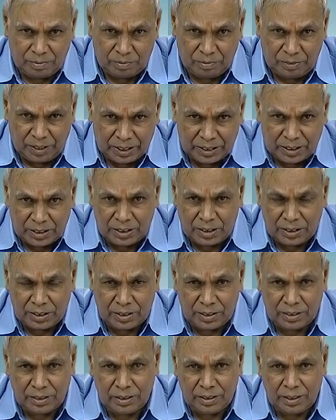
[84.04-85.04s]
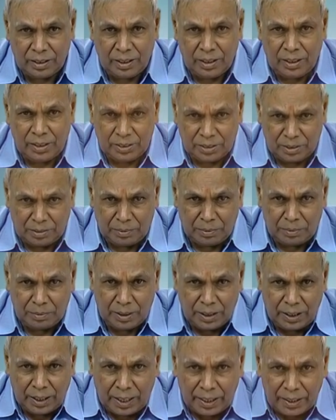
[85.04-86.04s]
fractionation, some of
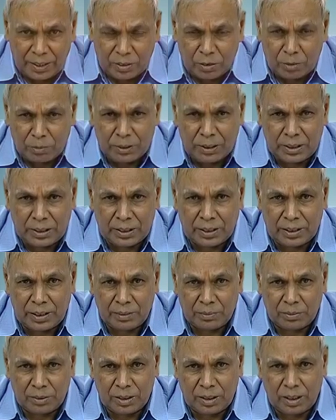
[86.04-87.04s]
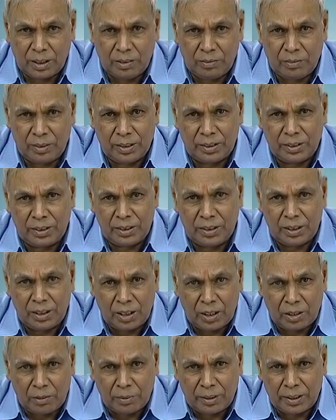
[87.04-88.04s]
the high aromatic naphtha where the
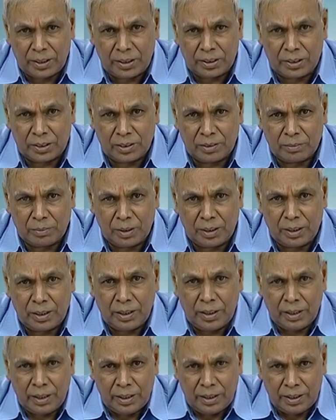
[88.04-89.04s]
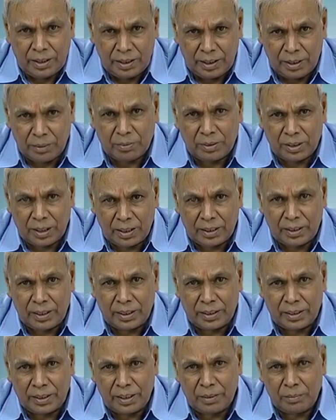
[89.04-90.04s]
de-aromatization of the naphtha
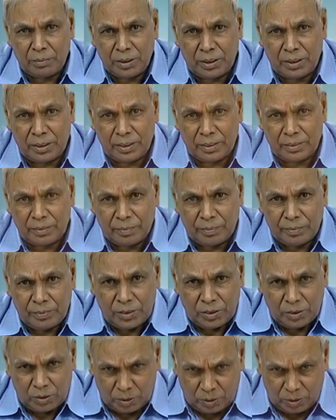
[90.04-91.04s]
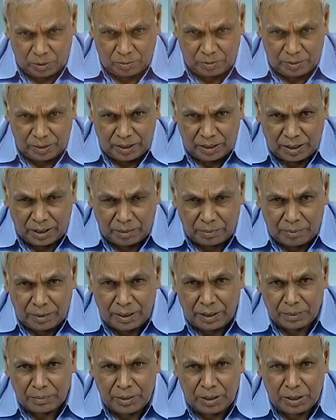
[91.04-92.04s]
that can be done. So, with the
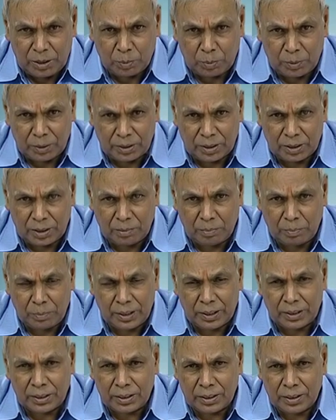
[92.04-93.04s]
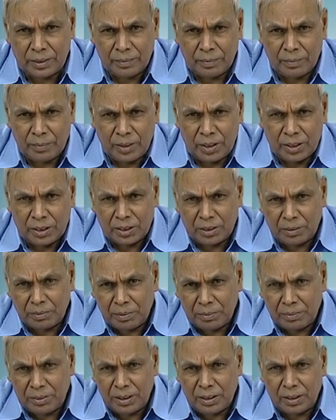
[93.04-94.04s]
coming of these process plus some
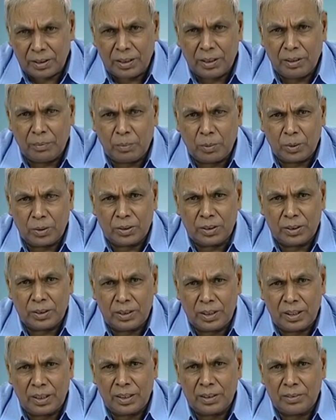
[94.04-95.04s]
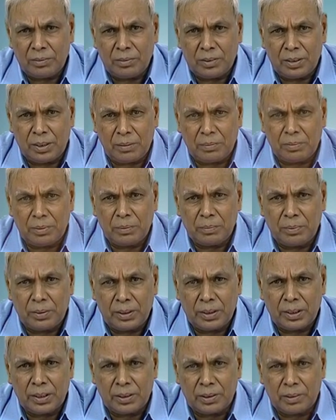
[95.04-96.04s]
of the other process that has been developed
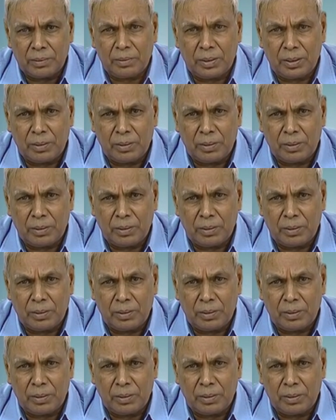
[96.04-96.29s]
in case of the